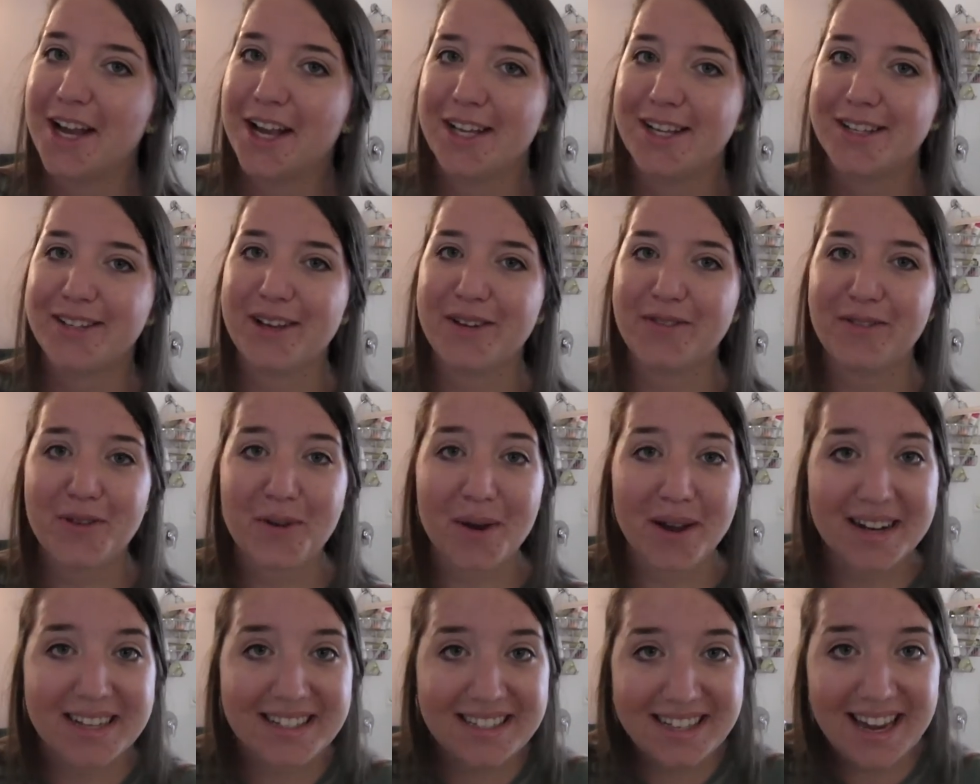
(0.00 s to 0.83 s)
So if you
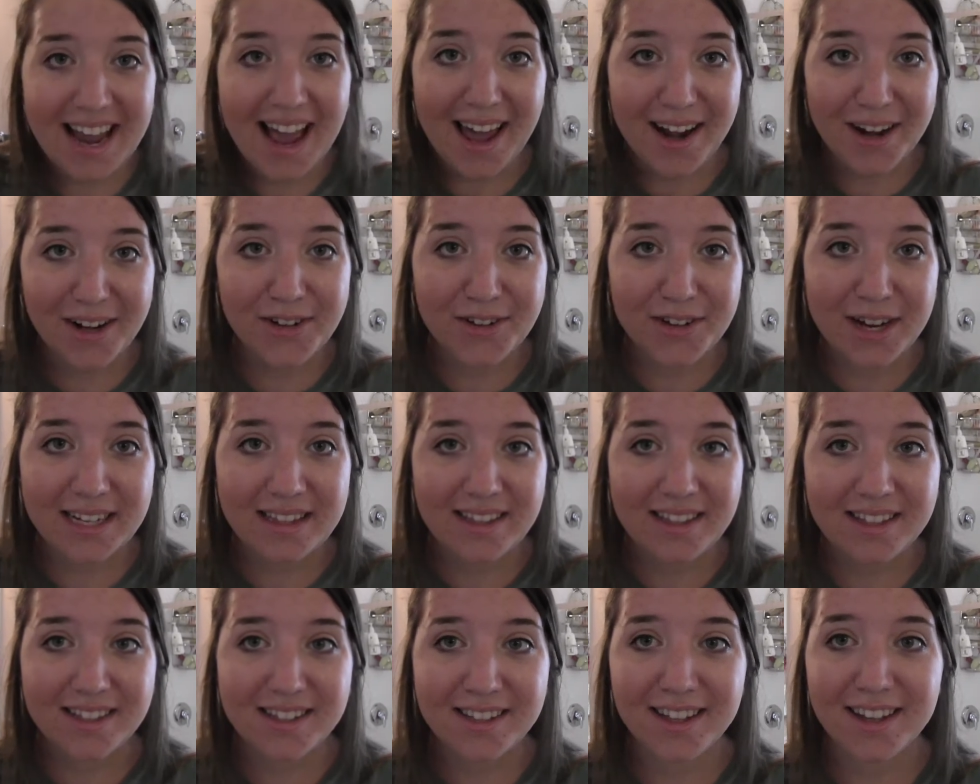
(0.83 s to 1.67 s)
want to see how to create
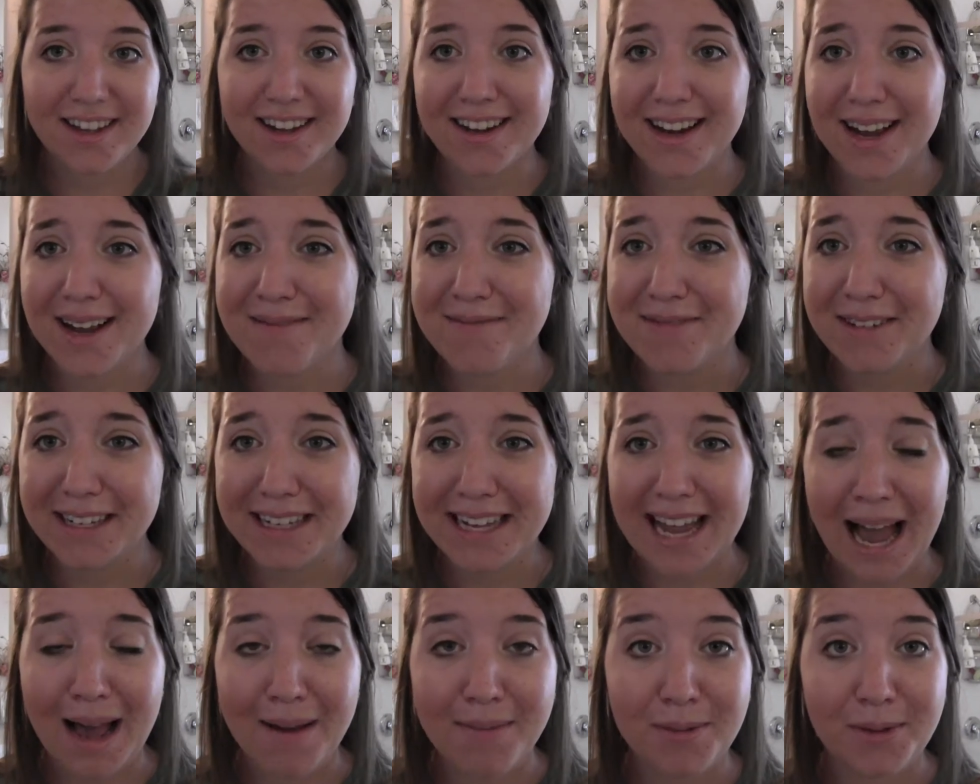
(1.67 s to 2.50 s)
this look, I'm really
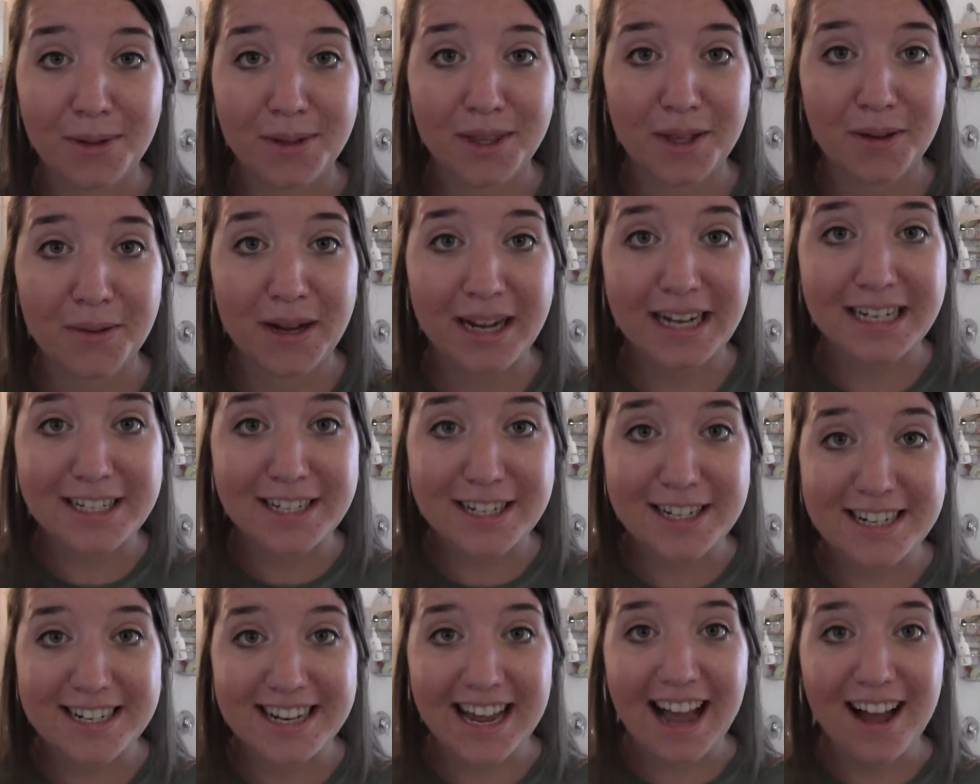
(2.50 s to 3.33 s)
happy with the way it
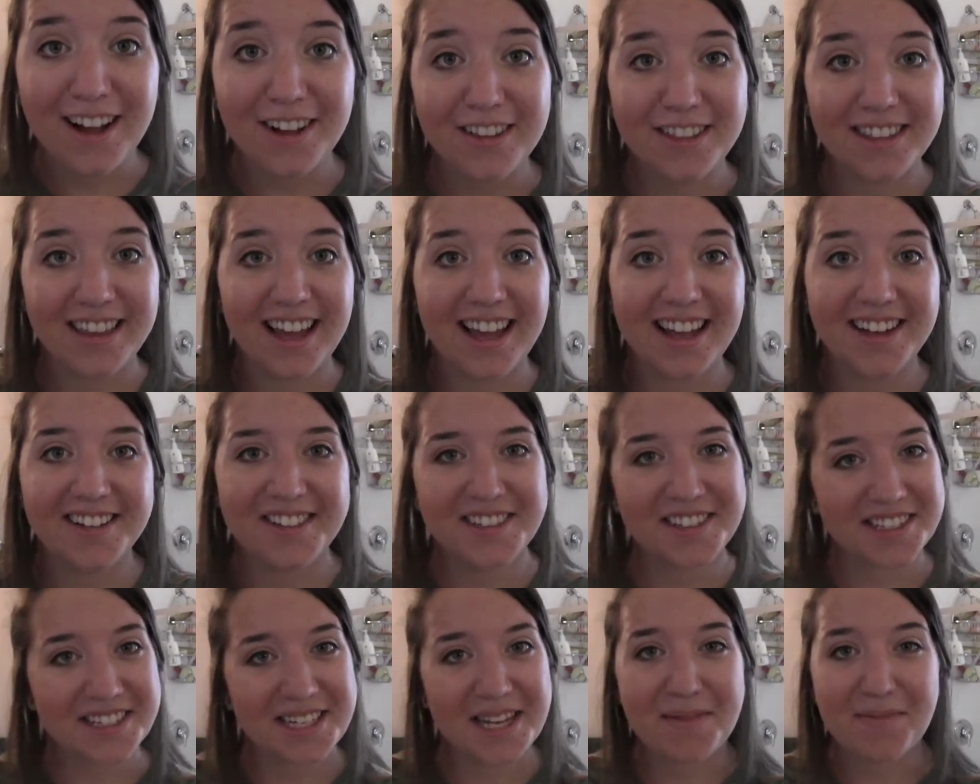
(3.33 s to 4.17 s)
turned out, then
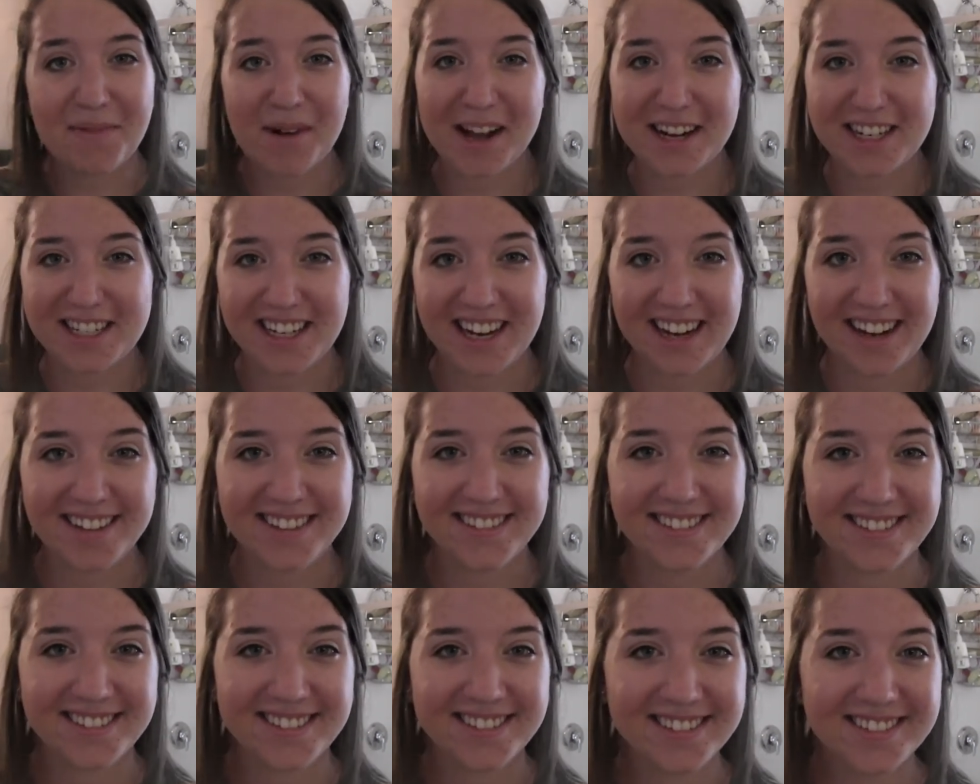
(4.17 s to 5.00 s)
just keep
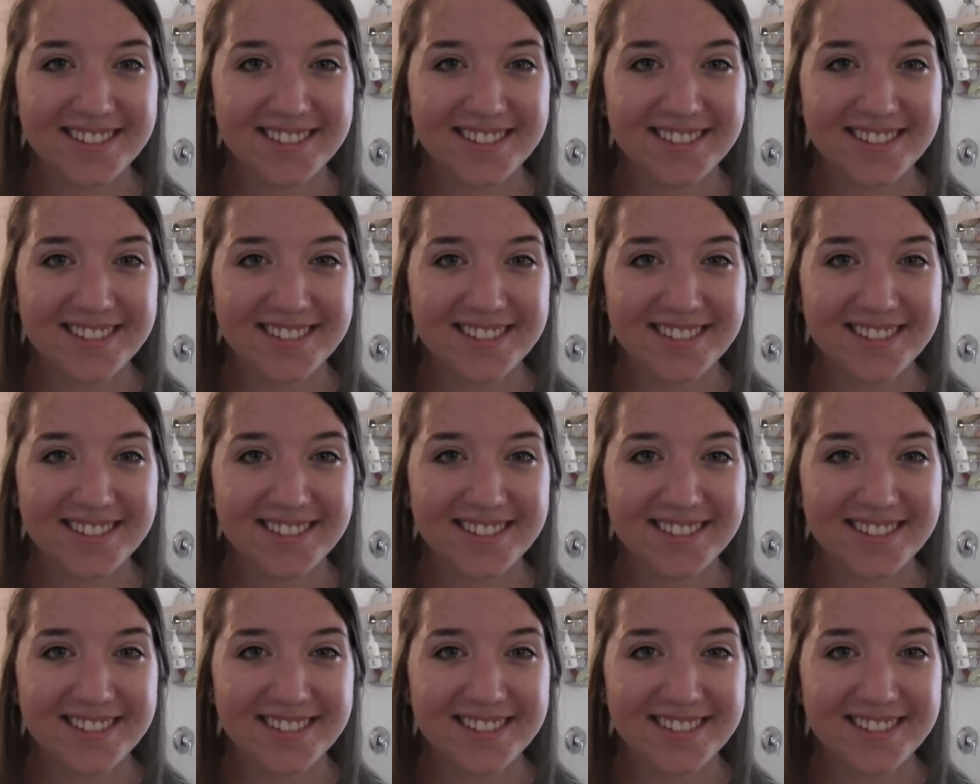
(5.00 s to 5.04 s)
watching.